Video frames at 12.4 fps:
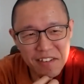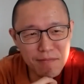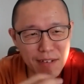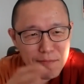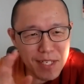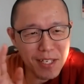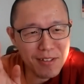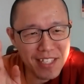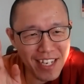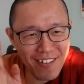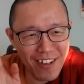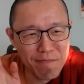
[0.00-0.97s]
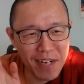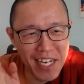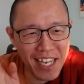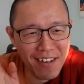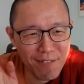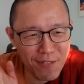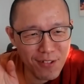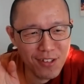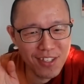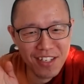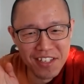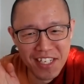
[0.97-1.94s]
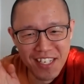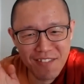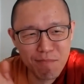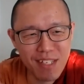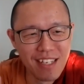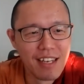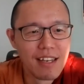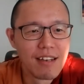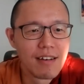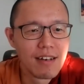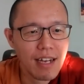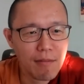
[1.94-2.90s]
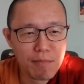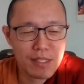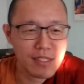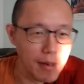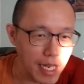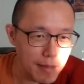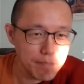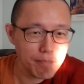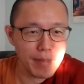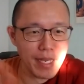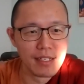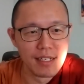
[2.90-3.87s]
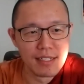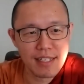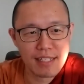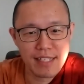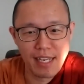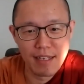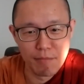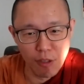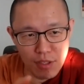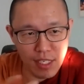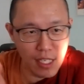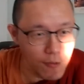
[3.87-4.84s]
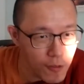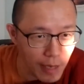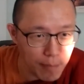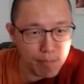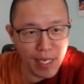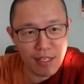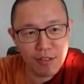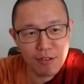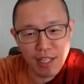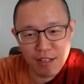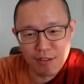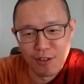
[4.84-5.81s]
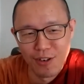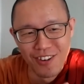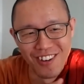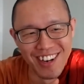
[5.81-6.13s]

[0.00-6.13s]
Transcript: Mommy, you take away my handphone. You don't love me. Rubbish. I don't love you. I pet you, then you know.